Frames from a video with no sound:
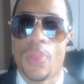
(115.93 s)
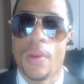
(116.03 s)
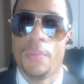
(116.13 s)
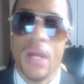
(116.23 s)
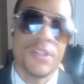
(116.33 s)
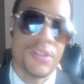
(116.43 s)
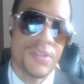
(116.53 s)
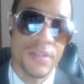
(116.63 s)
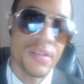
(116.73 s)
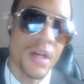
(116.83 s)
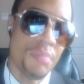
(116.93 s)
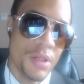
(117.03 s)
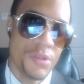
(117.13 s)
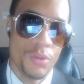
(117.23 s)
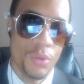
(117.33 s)
but I just take
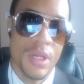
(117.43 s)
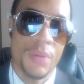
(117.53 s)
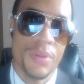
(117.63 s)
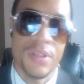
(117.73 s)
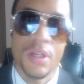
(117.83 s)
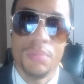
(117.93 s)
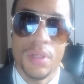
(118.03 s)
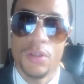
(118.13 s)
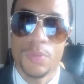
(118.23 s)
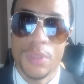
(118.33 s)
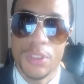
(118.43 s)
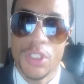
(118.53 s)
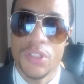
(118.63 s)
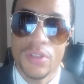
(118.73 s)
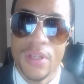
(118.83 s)
dumbbells and work out with the dumbbells. But
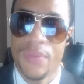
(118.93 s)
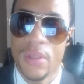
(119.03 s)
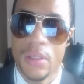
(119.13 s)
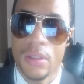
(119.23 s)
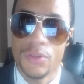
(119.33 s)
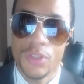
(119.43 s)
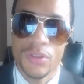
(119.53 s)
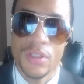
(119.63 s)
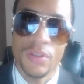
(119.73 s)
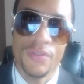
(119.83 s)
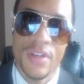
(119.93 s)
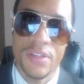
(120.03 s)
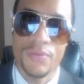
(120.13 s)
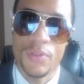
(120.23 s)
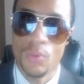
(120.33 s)
just get the just get the
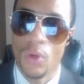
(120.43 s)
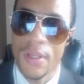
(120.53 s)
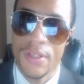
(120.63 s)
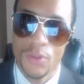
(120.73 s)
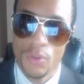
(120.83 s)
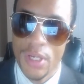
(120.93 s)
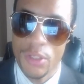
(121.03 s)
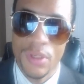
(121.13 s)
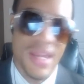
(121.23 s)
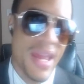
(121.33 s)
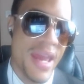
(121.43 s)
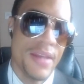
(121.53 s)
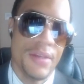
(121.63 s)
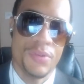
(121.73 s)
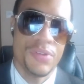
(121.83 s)
vest if you want it. It's great. You can
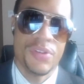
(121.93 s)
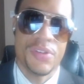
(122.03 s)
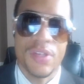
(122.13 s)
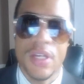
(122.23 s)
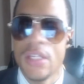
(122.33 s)
add resistance to any